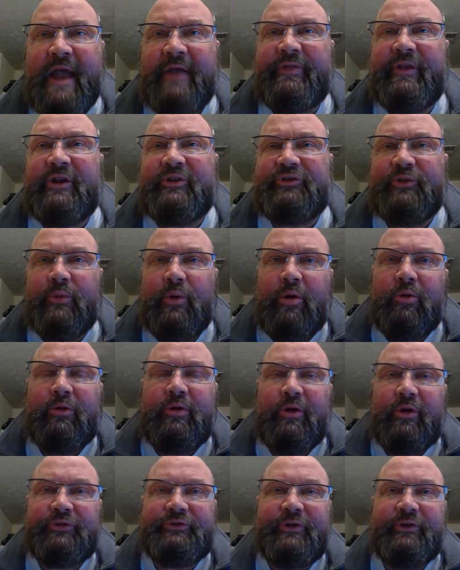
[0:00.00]
Then as the roller
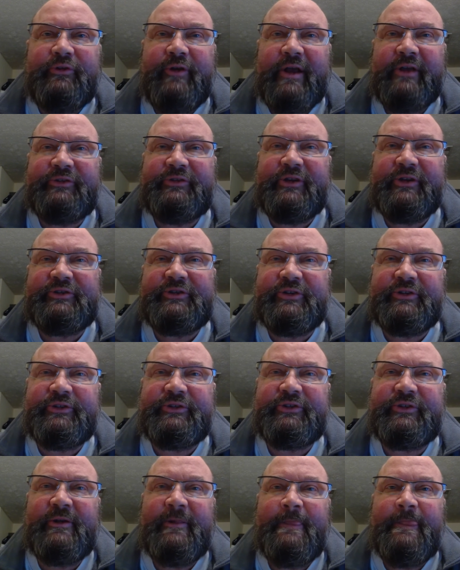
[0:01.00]
coaster
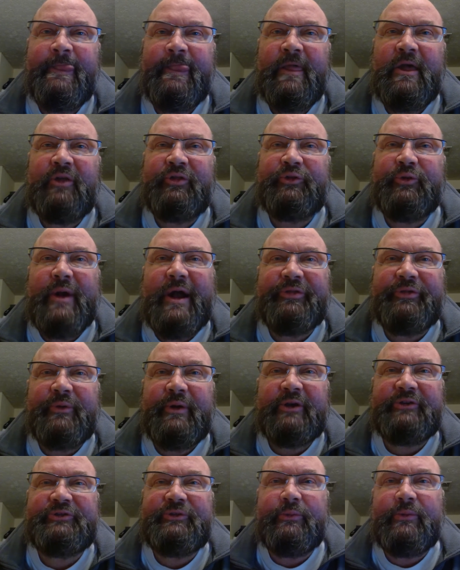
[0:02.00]
transitions throughout the
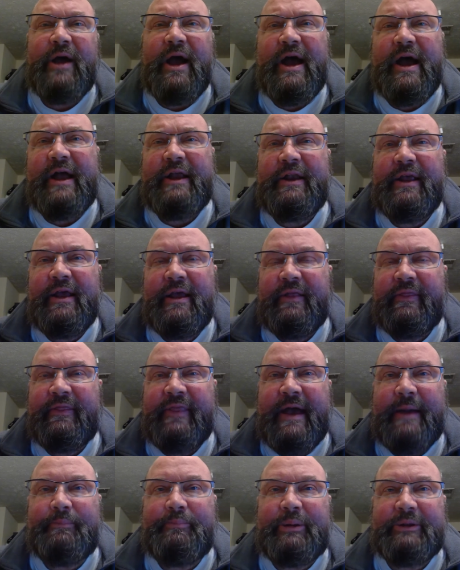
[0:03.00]
rest of the ride,
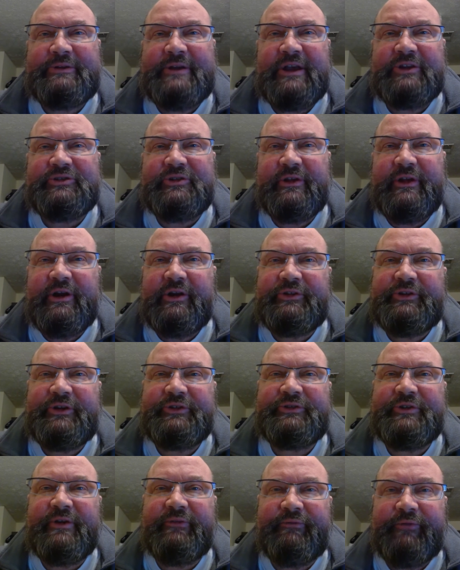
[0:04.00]
that potential energy
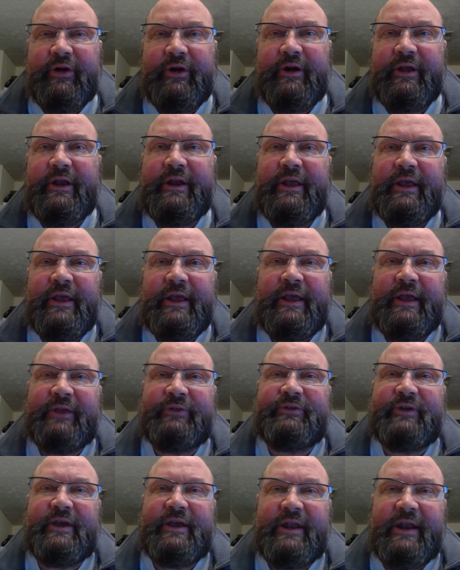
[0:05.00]
is converted
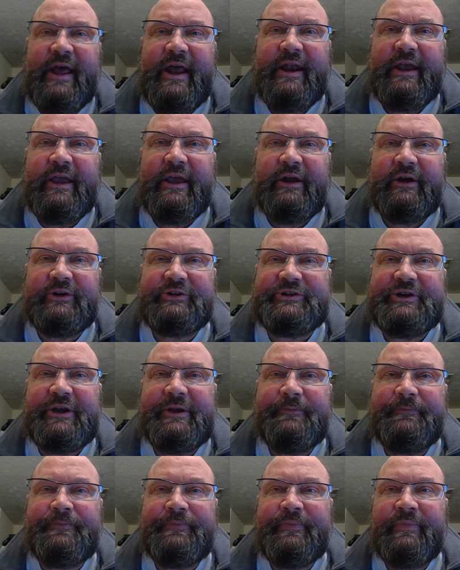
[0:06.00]
into kinetic energy
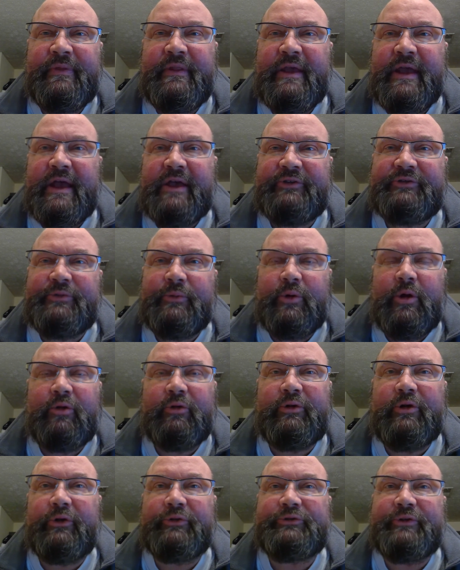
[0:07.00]
as the roller
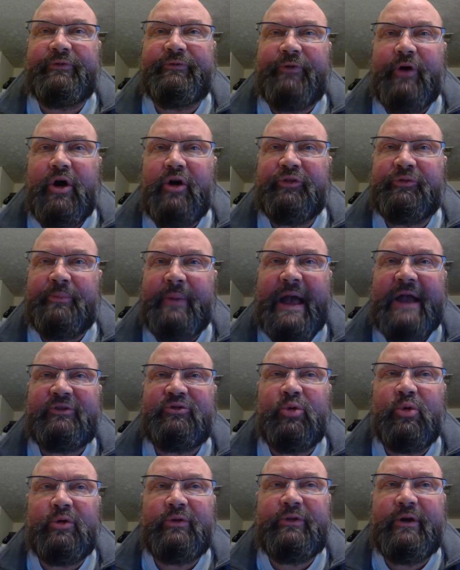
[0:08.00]
coaster falls back
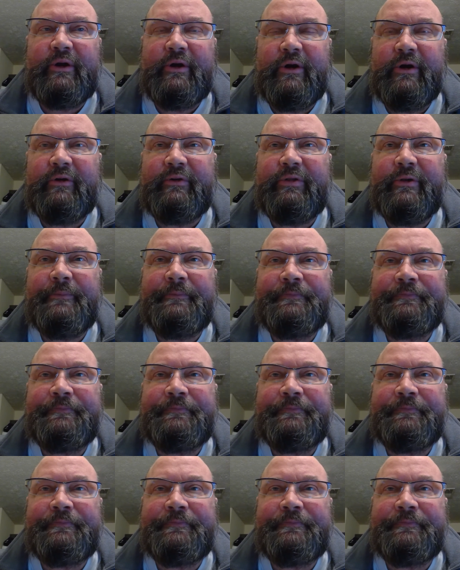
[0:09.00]
toward the earth